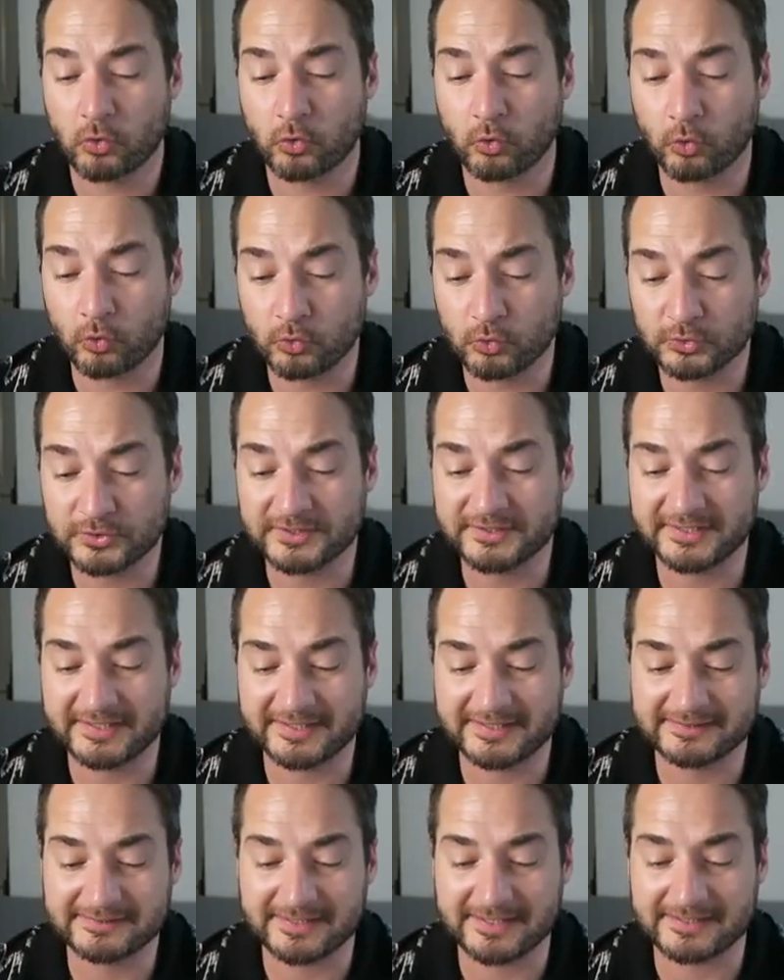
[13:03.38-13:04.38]
all you
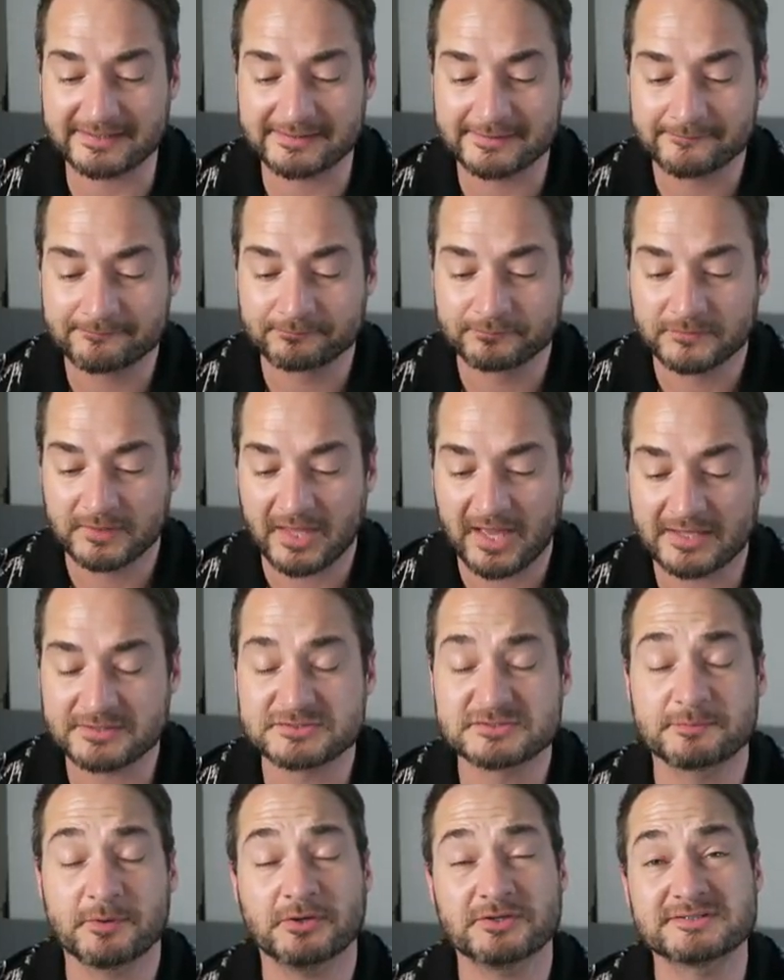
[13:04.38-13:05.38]
needed,
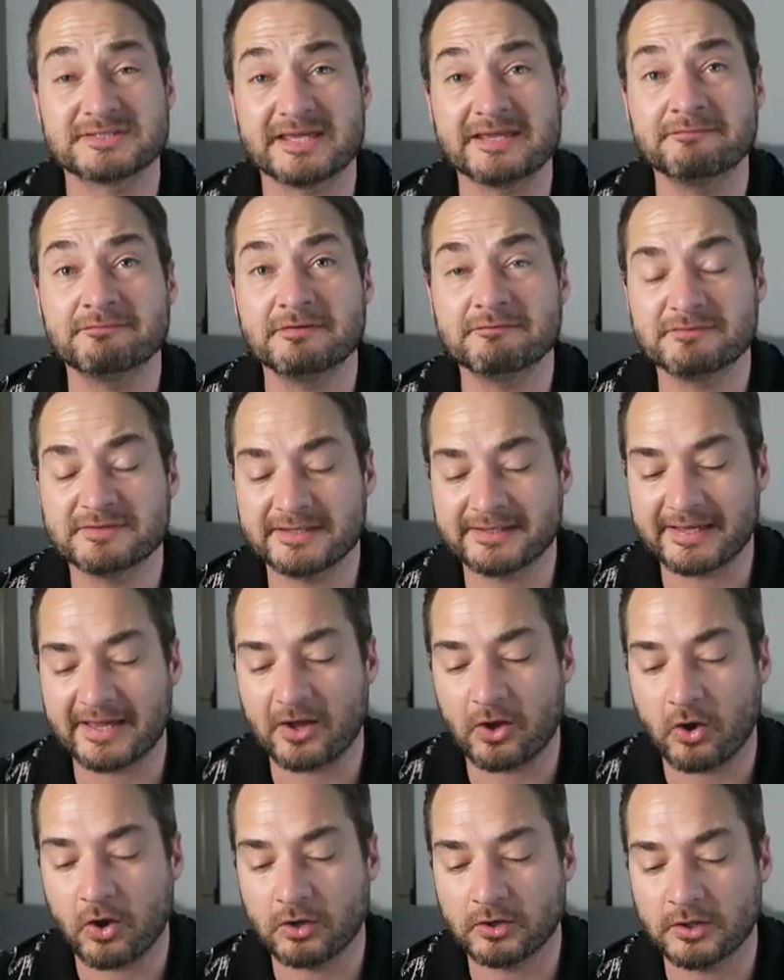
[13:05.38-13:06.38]
and to be honest, even if you didn't get
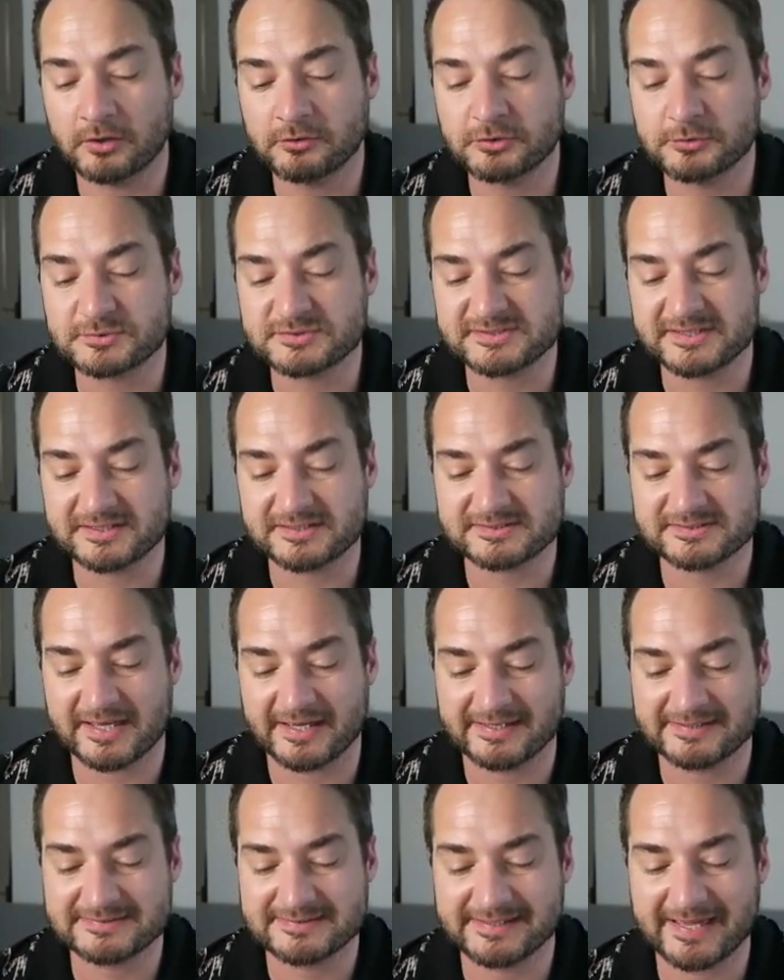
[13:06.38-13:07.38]
a holo, you were still
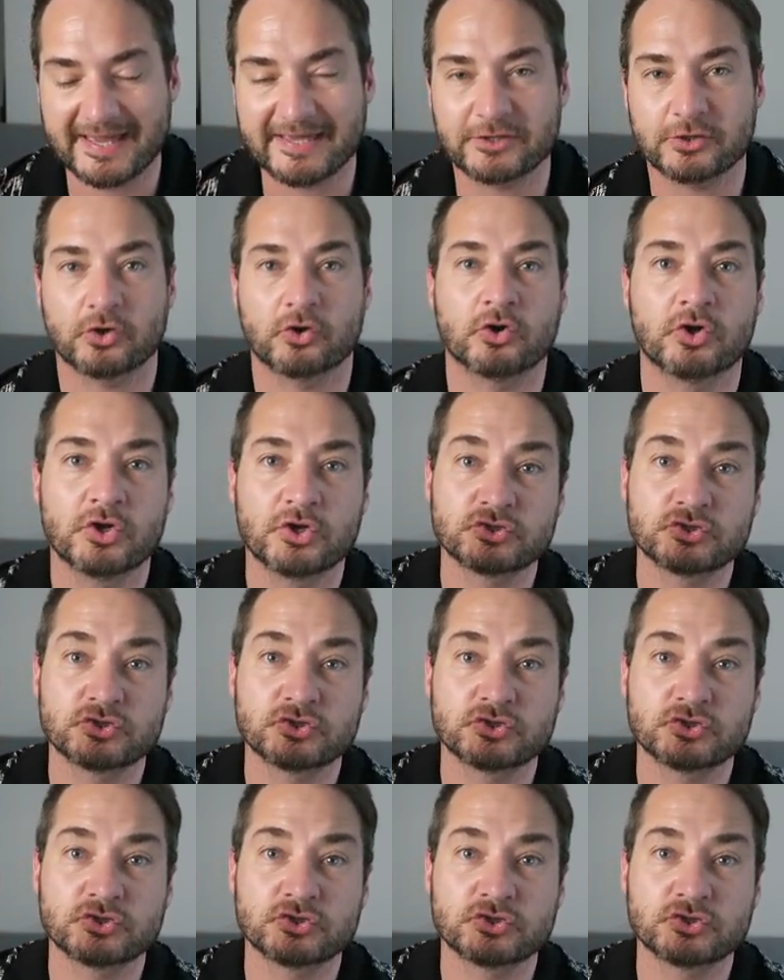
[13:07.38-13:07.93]
excited to get your